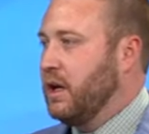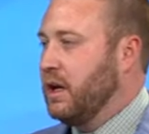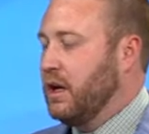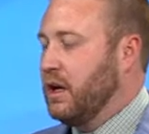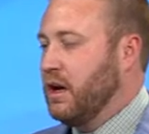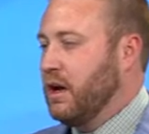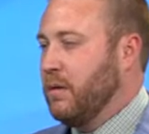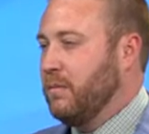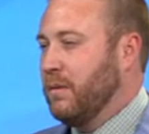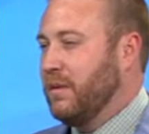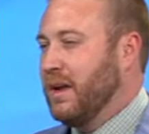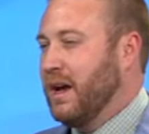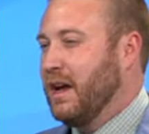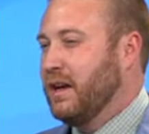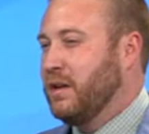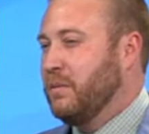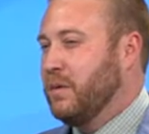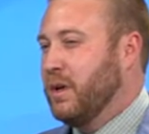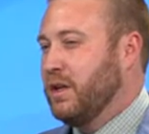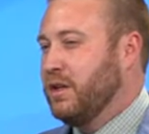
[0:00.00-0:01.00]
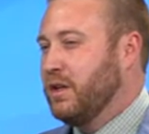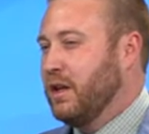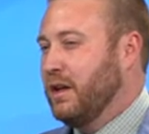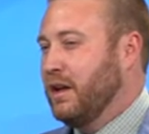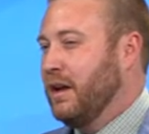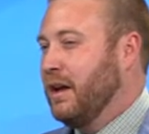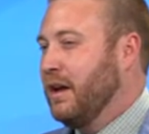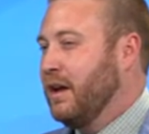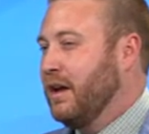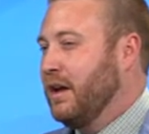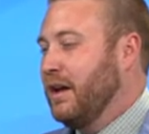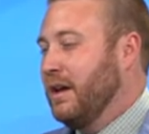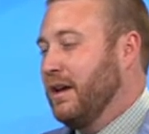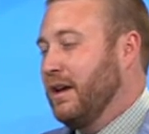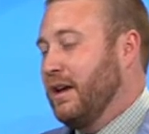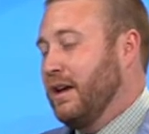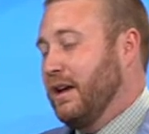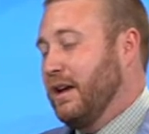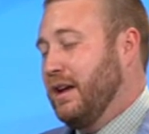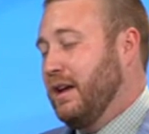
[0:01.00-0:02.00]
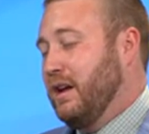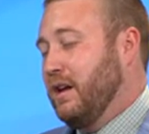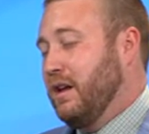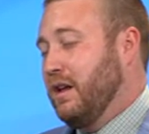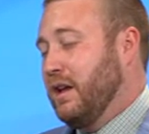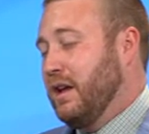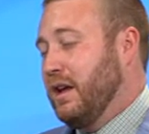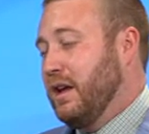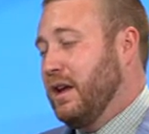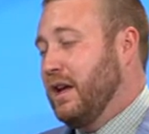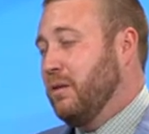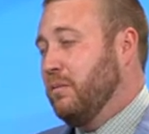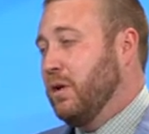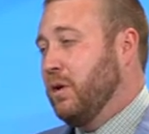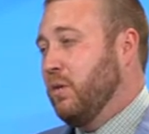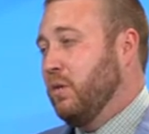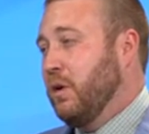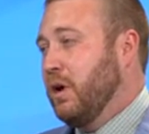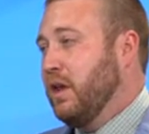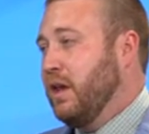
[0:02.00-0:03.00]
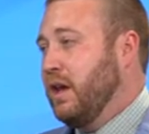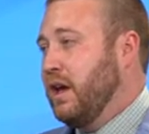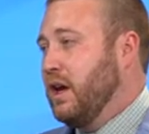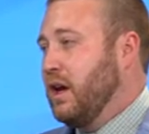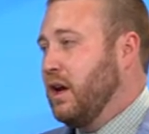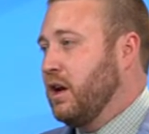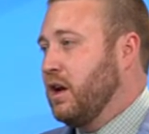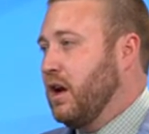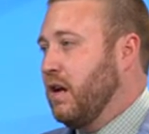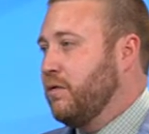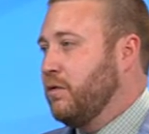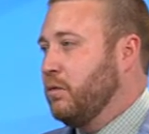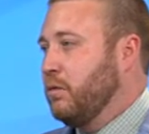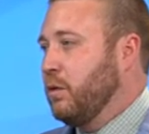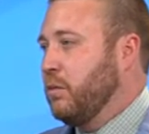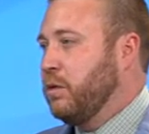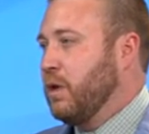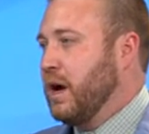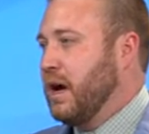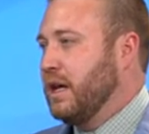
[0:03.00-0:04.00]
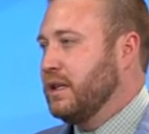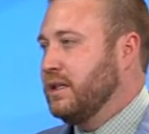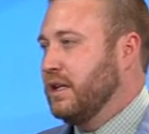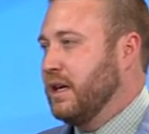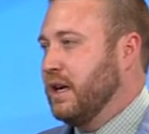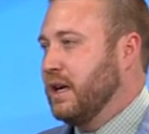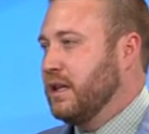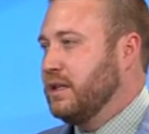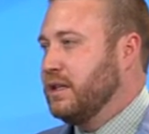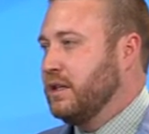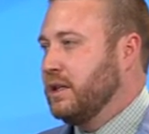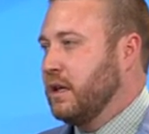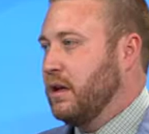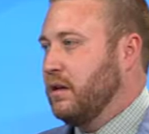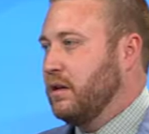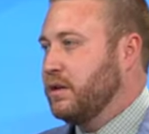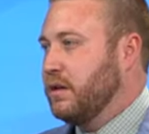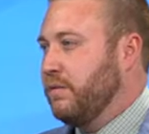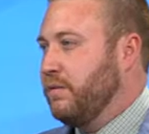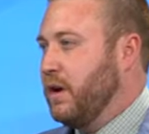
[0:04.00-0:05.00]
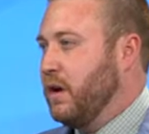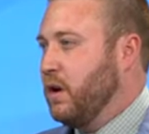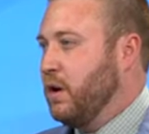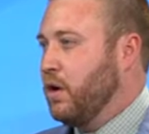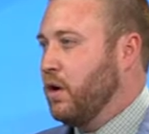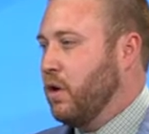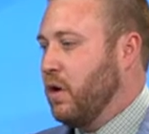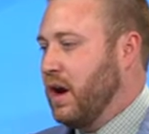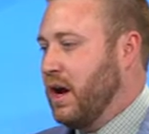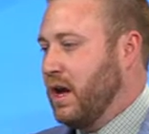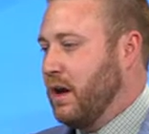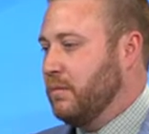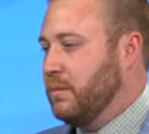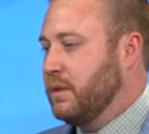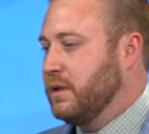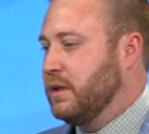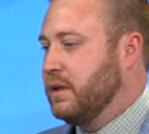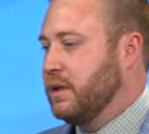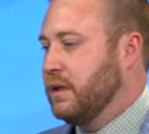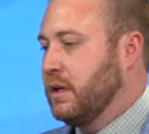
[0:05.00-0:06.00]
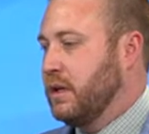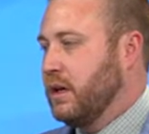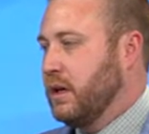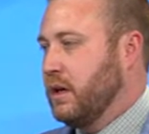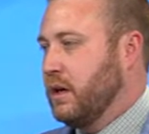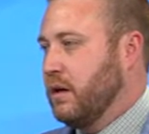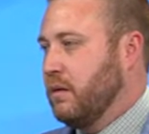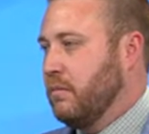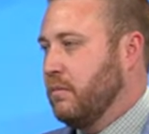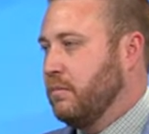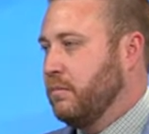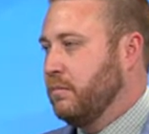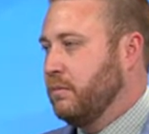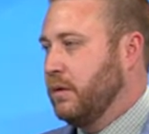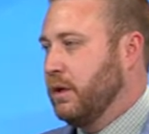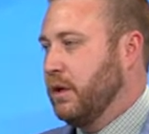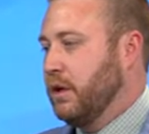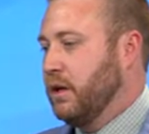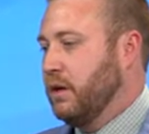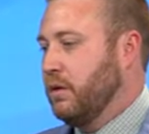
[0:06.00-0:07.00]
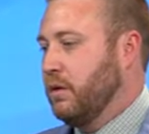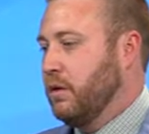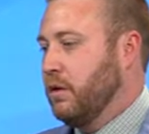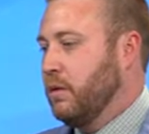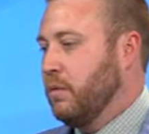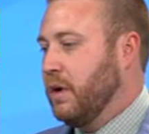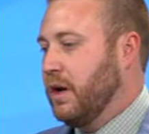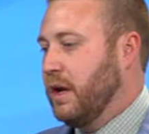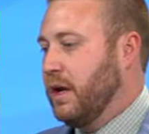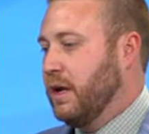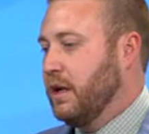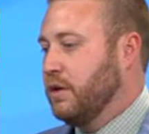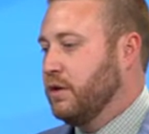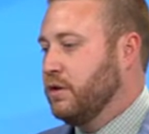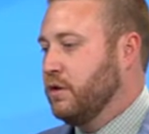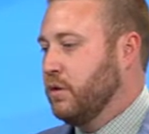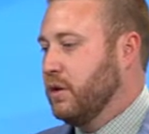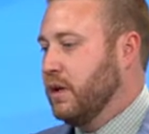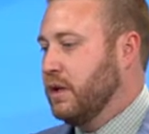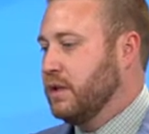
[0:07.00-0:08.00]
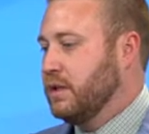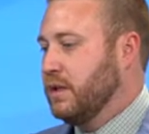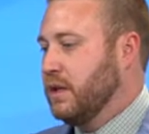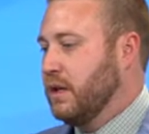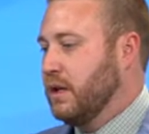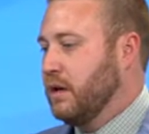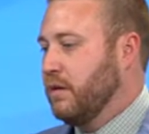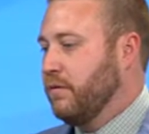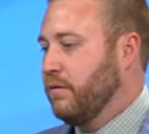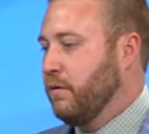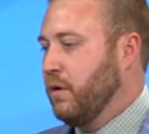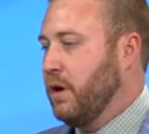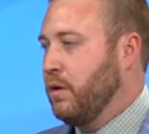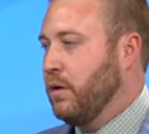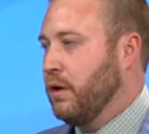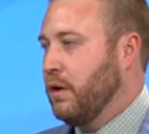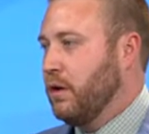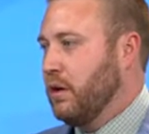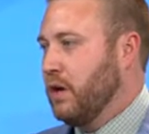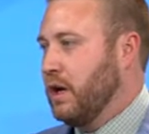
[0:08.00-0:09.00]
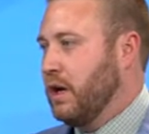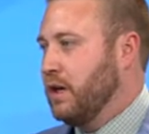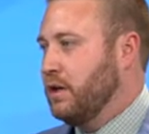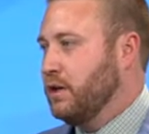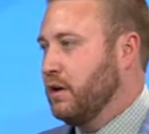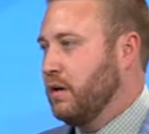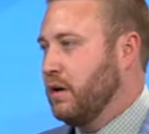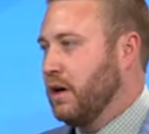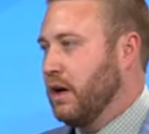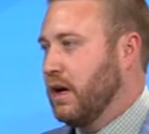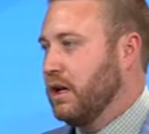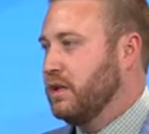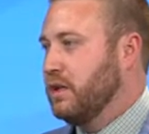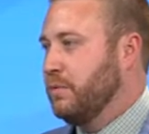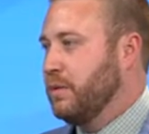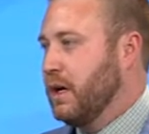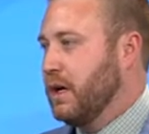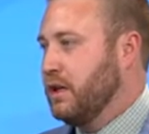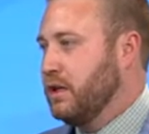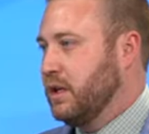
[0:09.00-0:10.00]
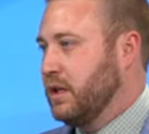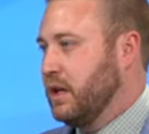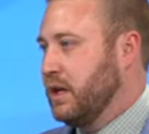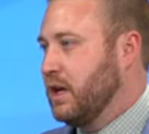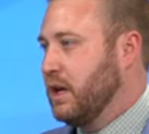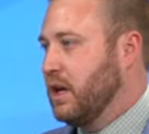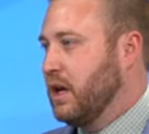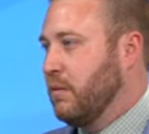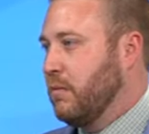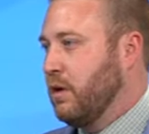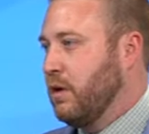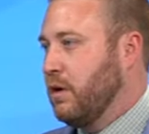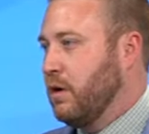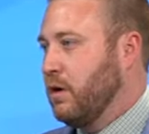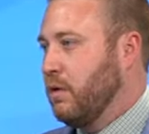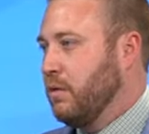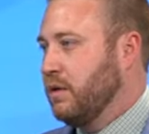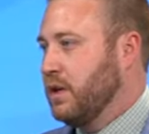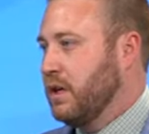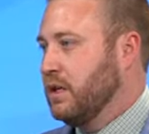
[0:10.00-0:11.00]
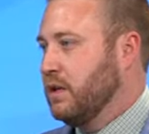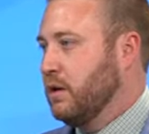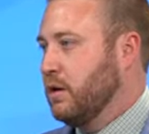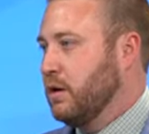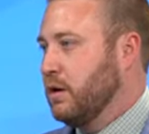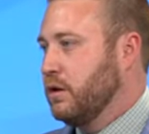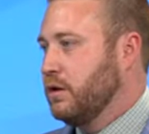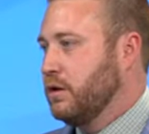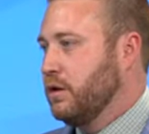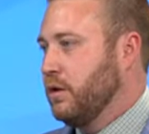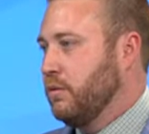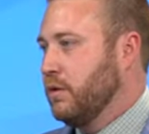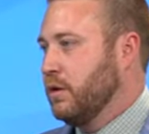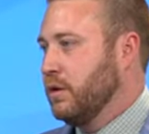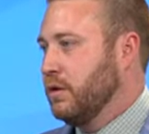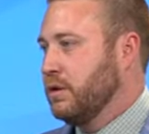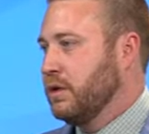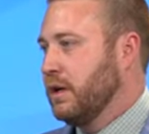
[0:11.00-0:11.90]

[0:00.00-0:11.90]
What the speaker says: Not to mention, it can be a really uncomfortable process, severe cramps. Nobody enjoys the frequent urination or constipation that can come along with these large tumors.